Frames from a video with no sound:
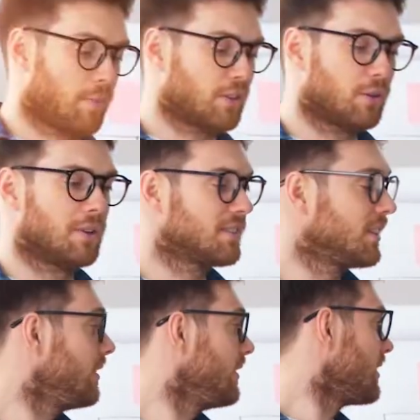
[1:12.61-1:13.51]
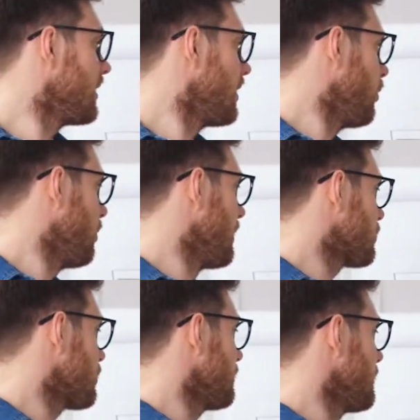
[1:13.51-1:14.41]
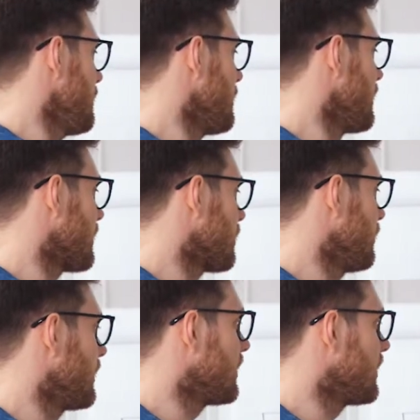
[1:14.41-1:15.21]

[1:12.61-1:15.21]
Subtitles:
the report to the UX designer, but not just